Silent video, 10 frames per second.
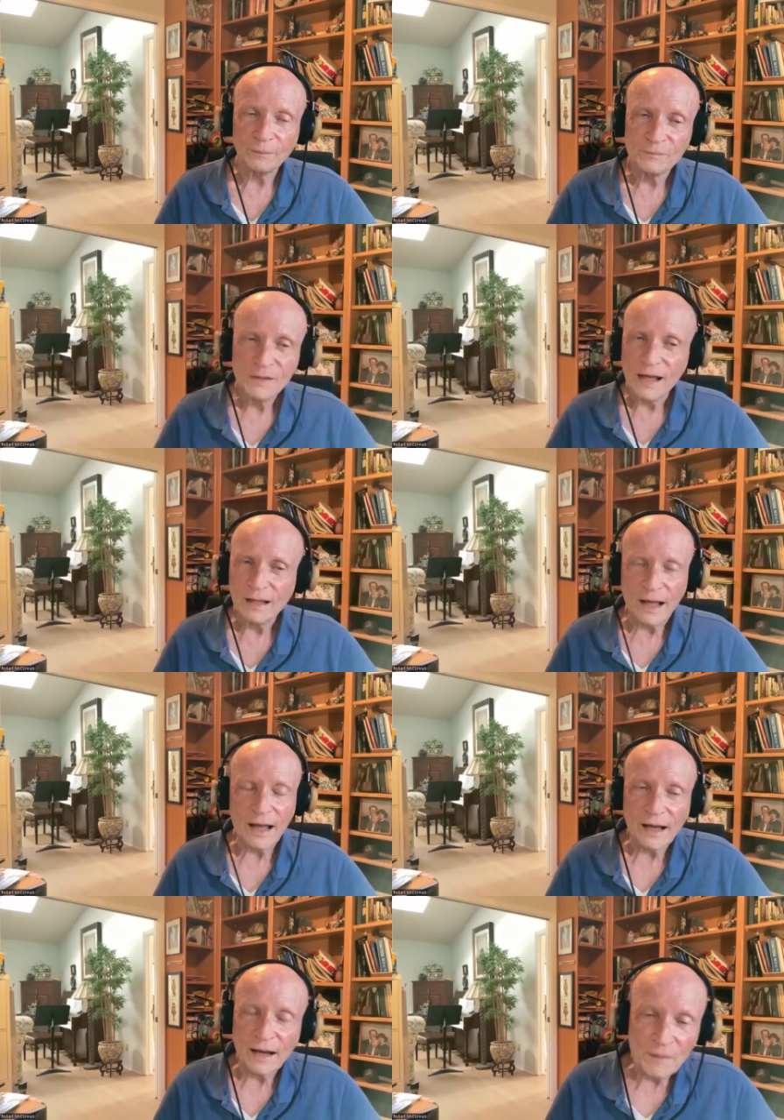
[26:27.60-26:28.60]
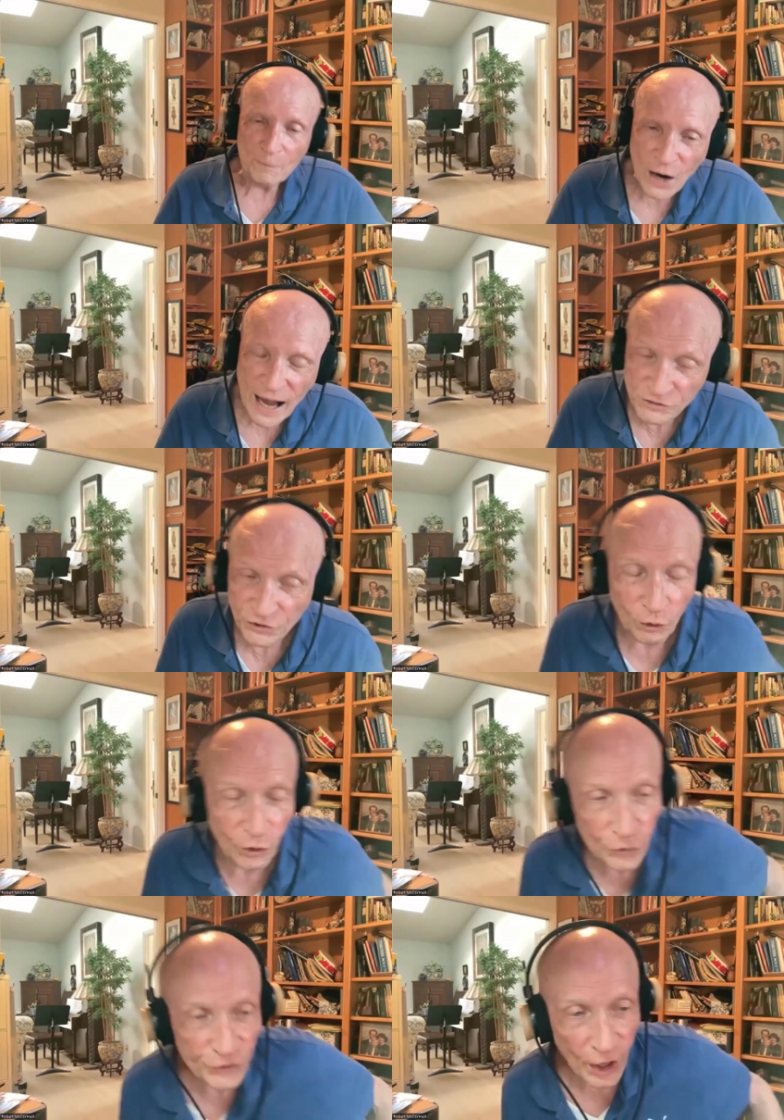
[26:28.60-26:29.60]
Yeah. And the Pratt
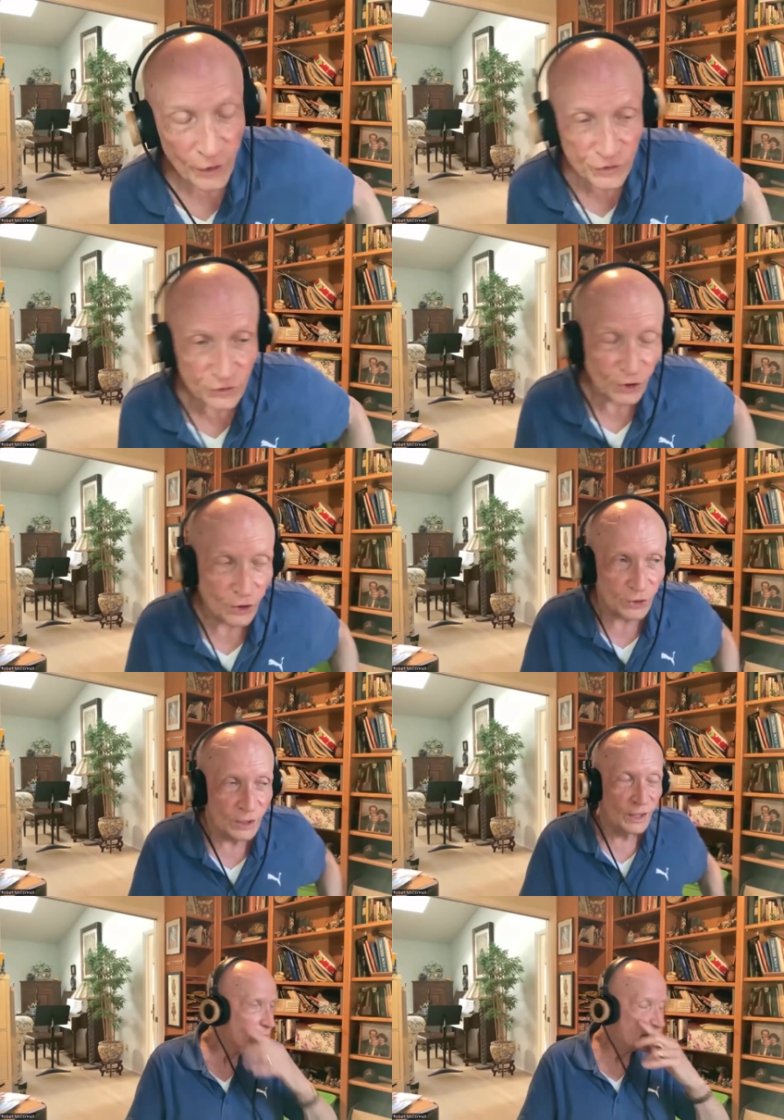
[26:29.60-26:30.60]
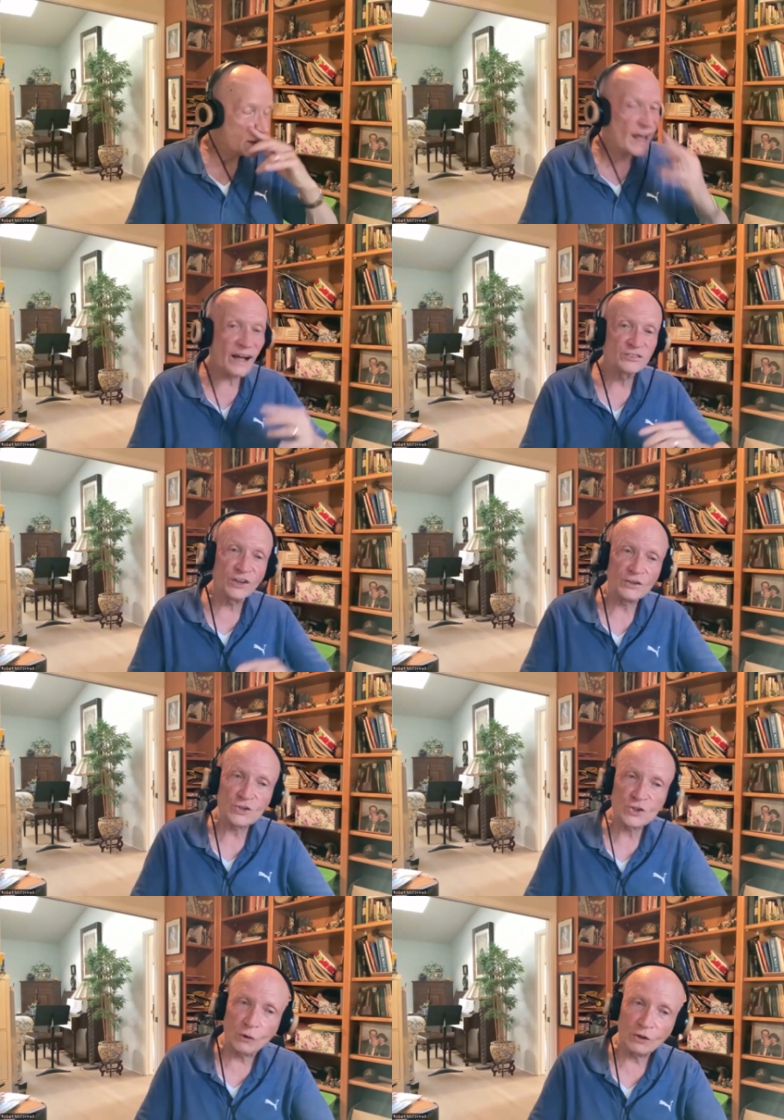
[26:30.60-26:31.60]
solos are still an
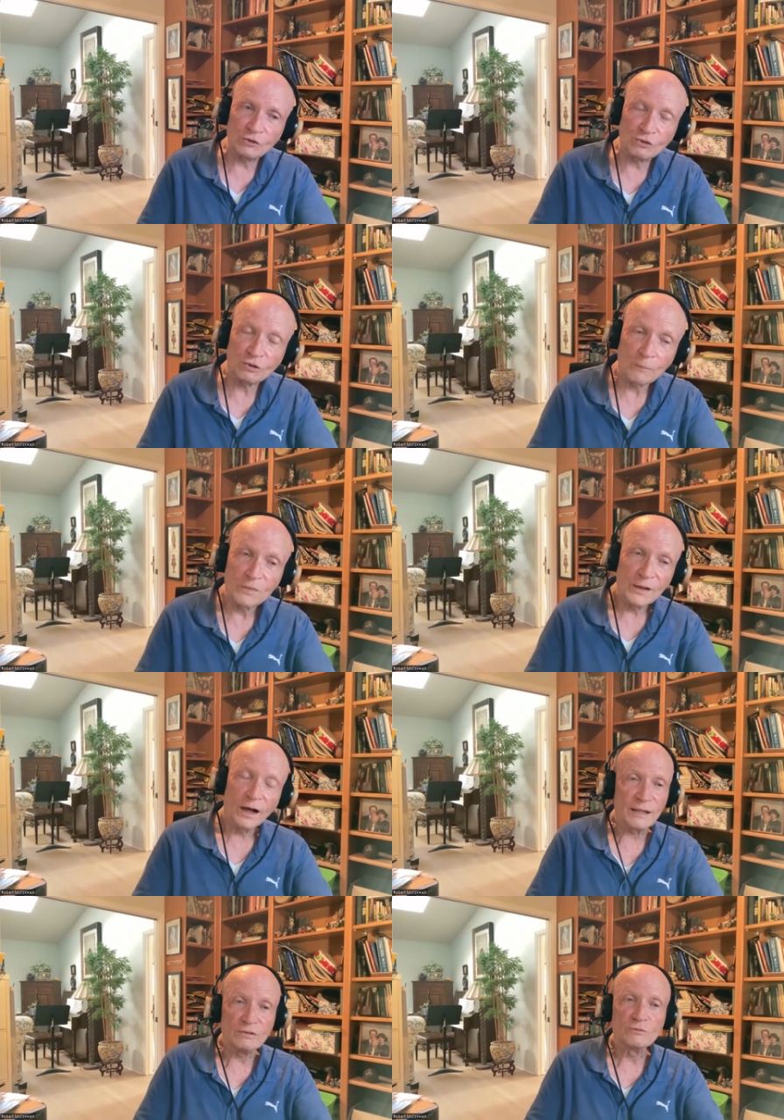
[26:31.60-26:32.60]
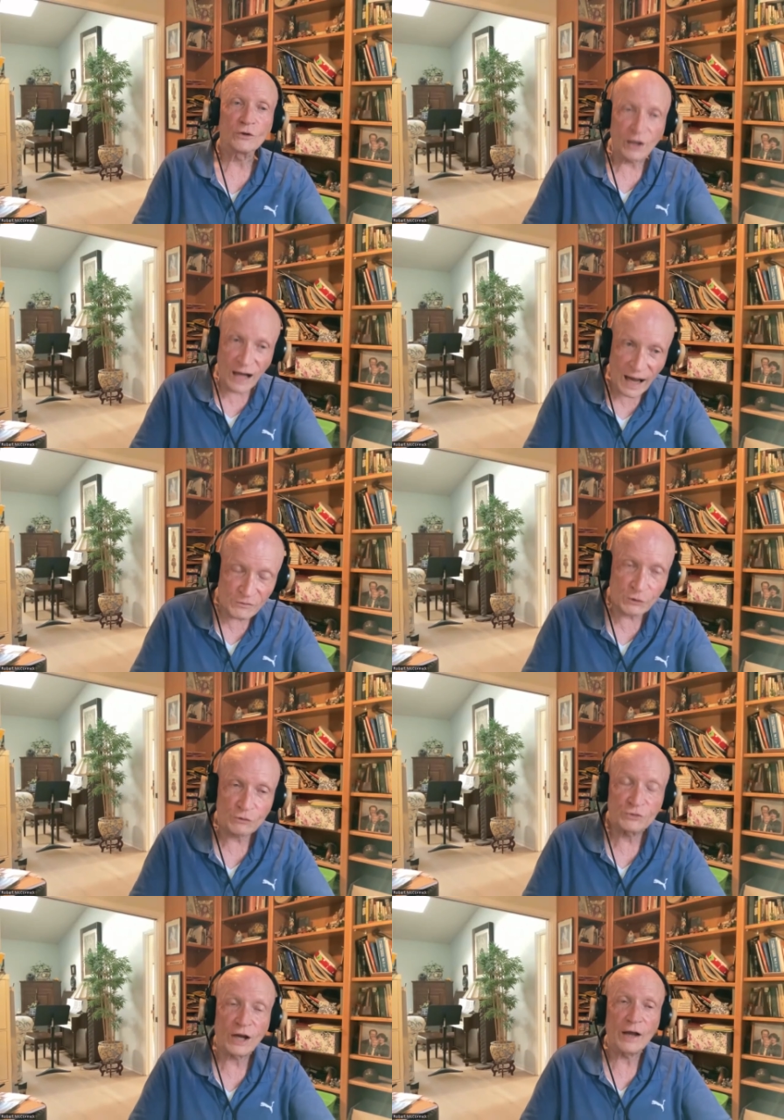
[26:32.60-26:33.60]
excellent choice, even for a
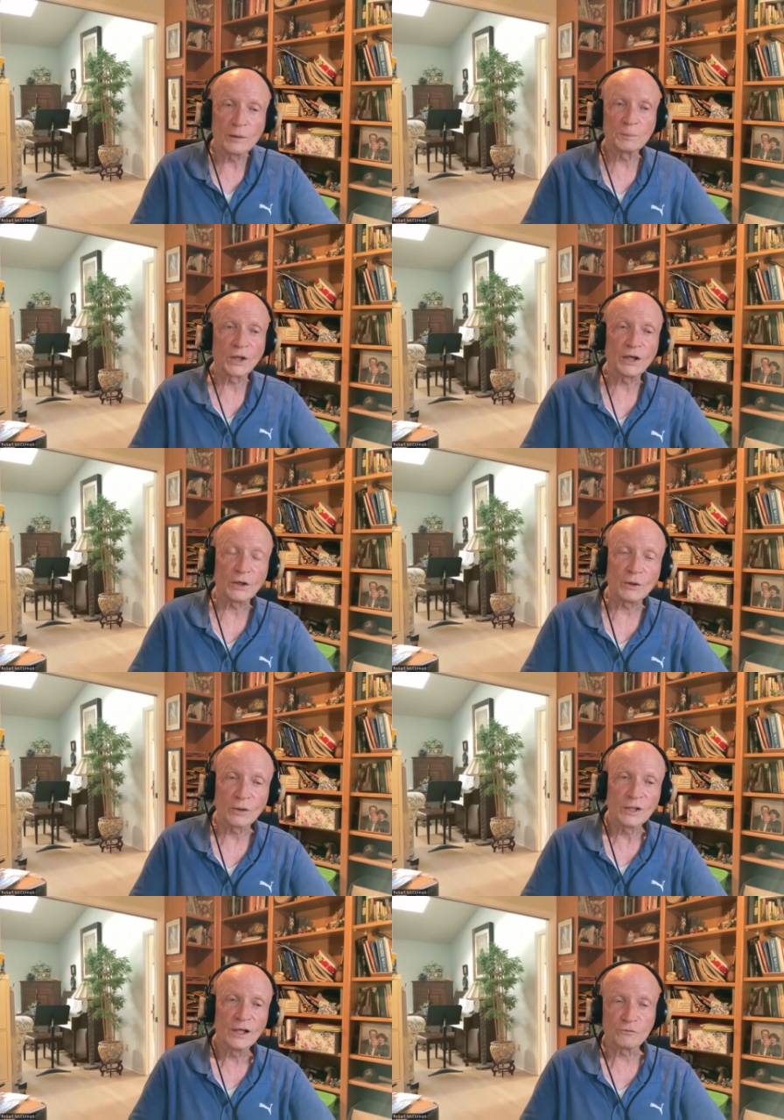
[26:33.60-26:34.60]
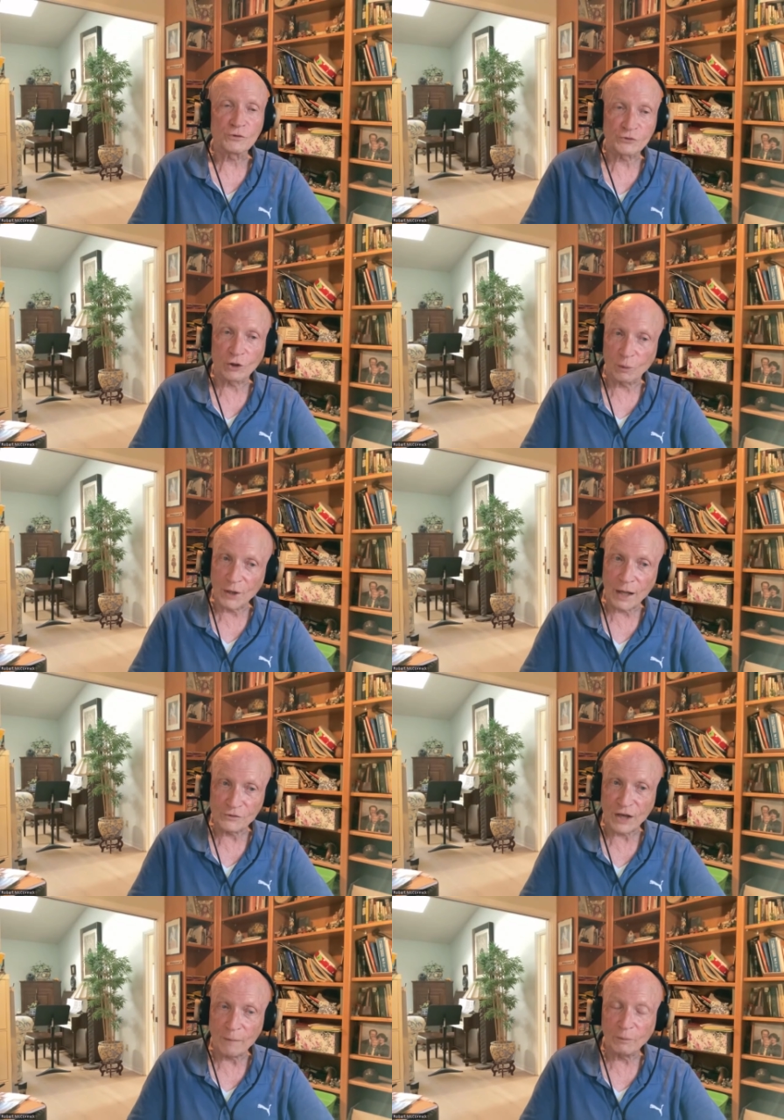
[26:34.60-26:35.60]
concert style player, for solo
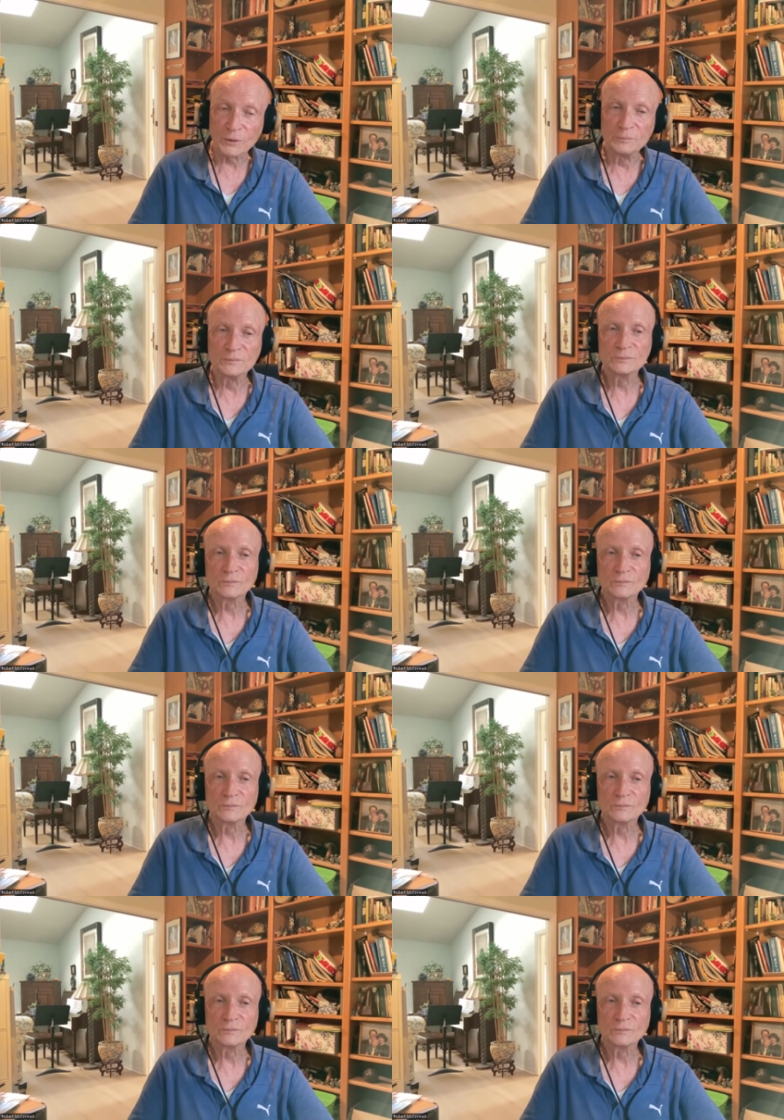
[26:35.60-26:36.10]
and ensemble.